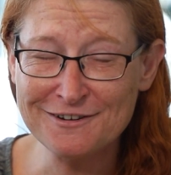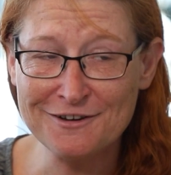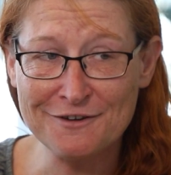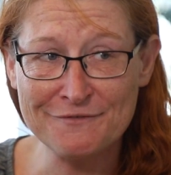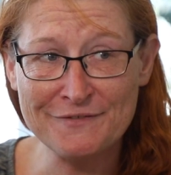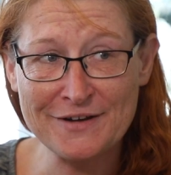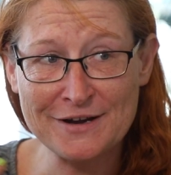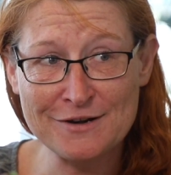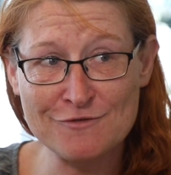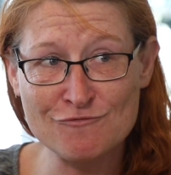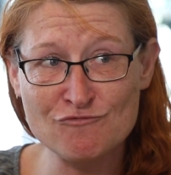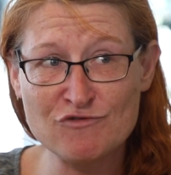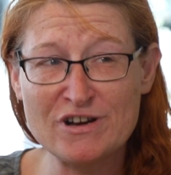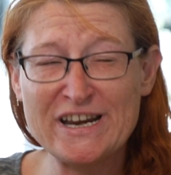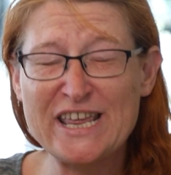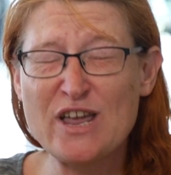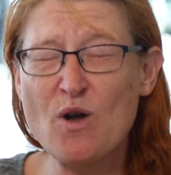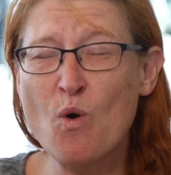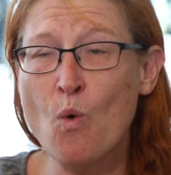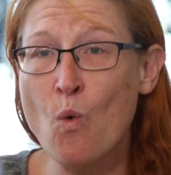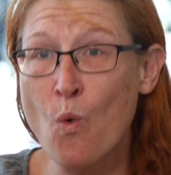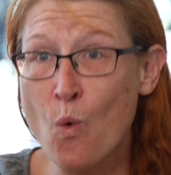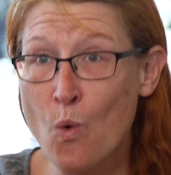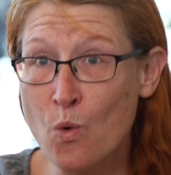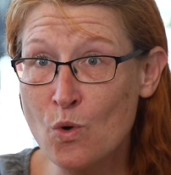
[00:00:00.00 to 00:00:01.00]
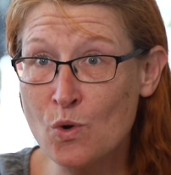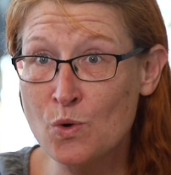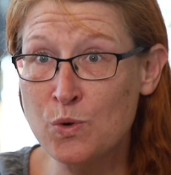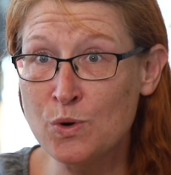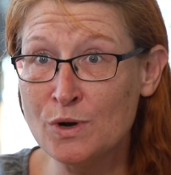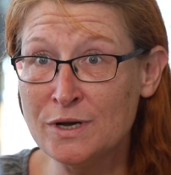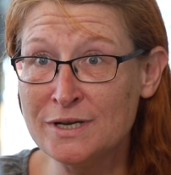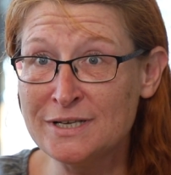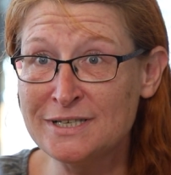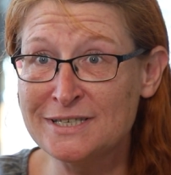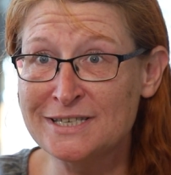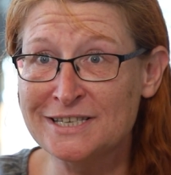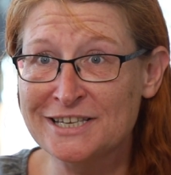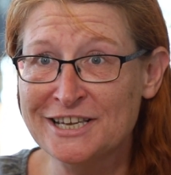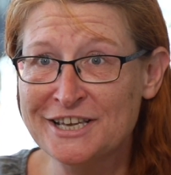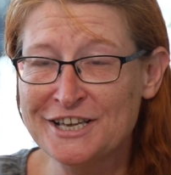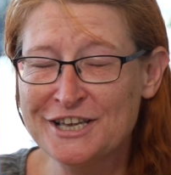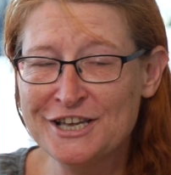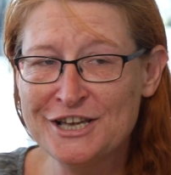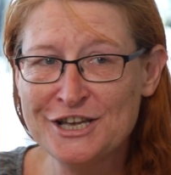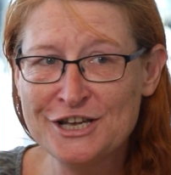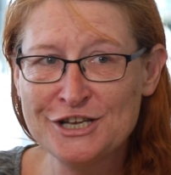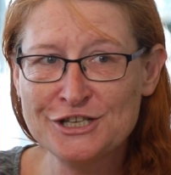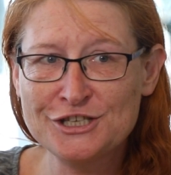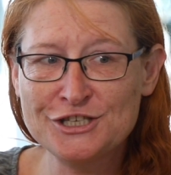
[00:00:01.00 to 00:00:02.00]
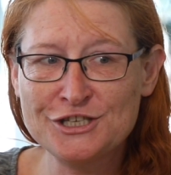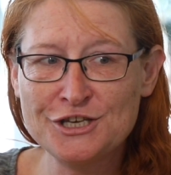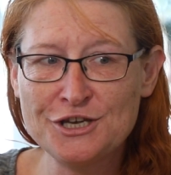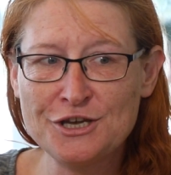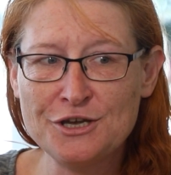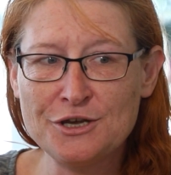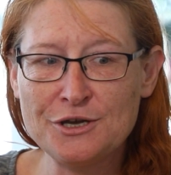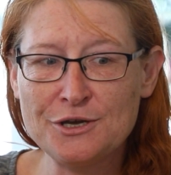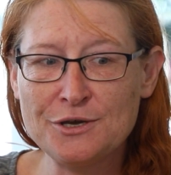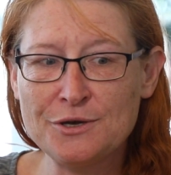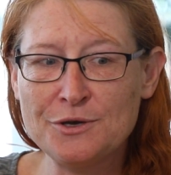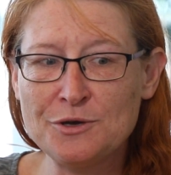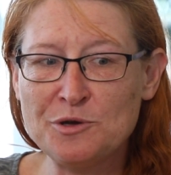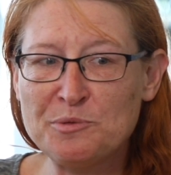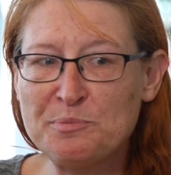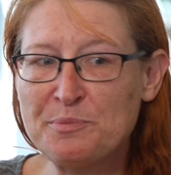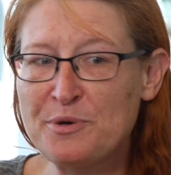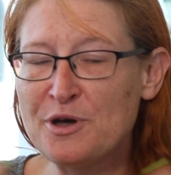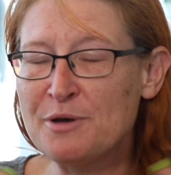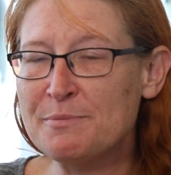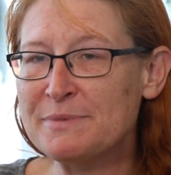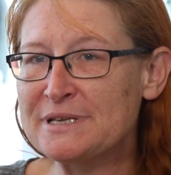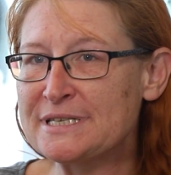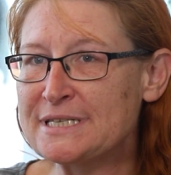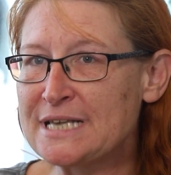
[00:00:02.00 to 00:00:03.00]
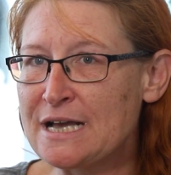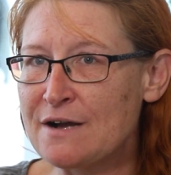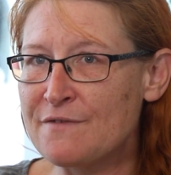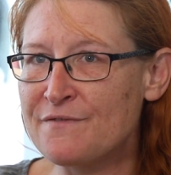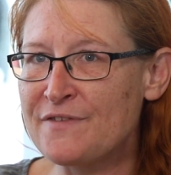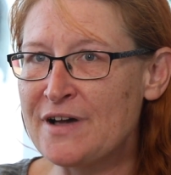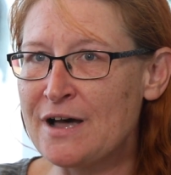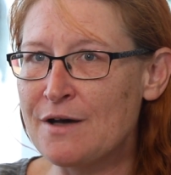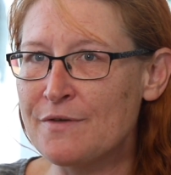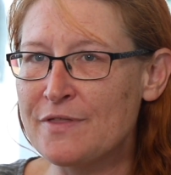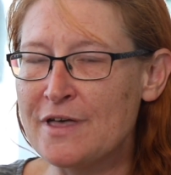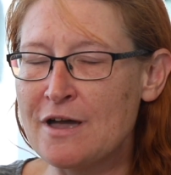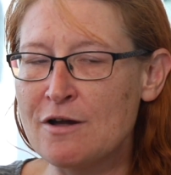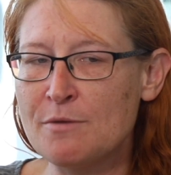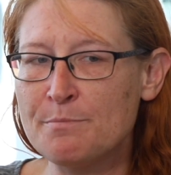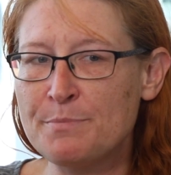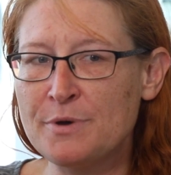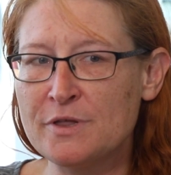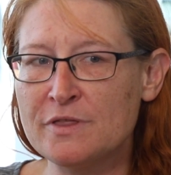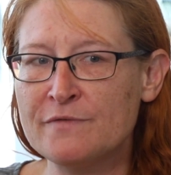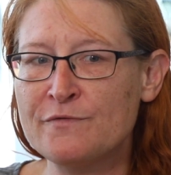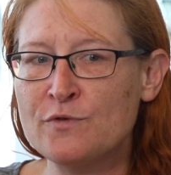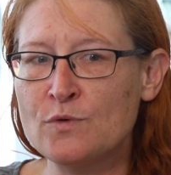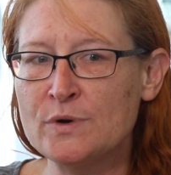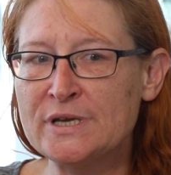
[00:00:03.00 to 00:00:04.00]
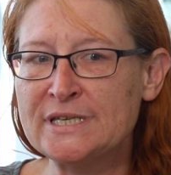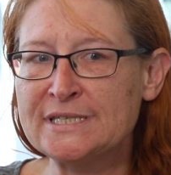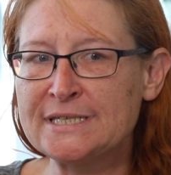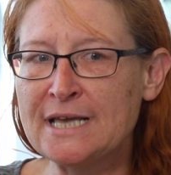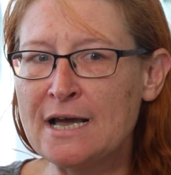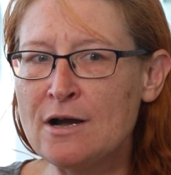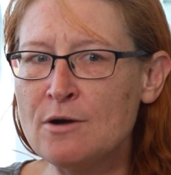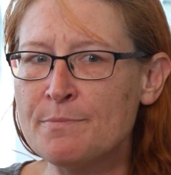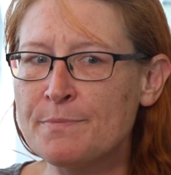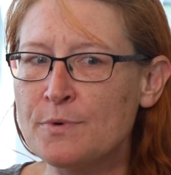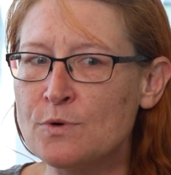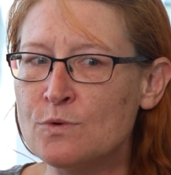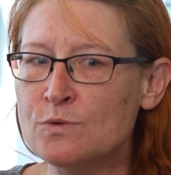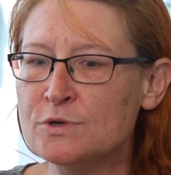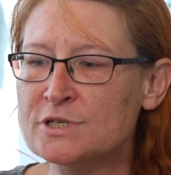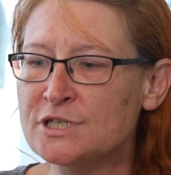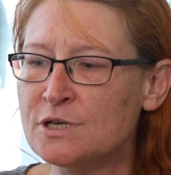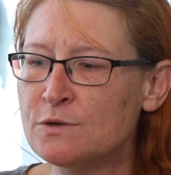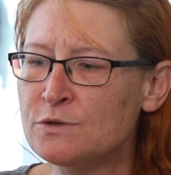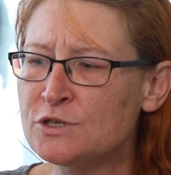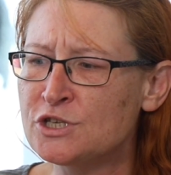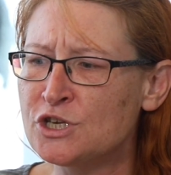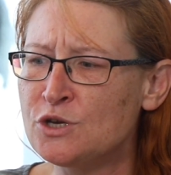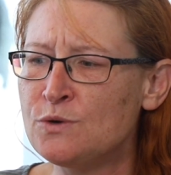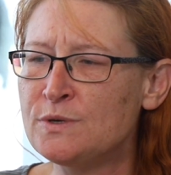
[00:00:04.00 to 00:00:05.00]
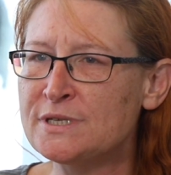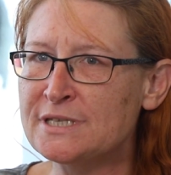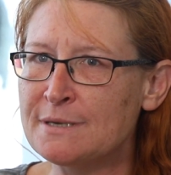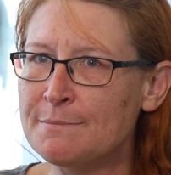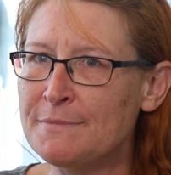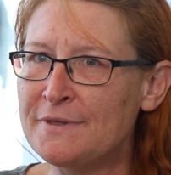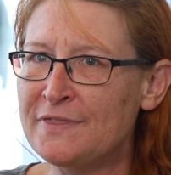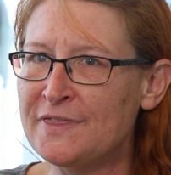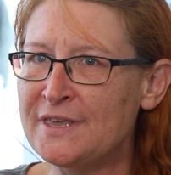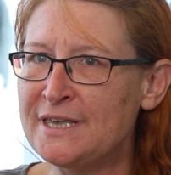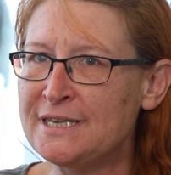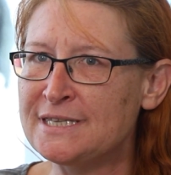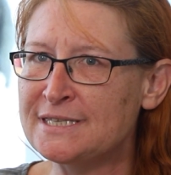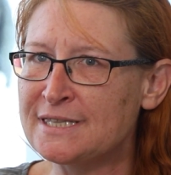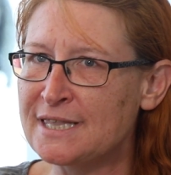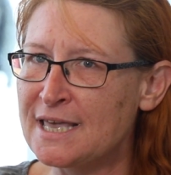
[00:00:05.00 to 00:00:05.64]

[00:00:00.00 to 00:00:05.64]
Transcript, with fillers: I found it really awkward to put myself out there and put the voice out, but also do some of these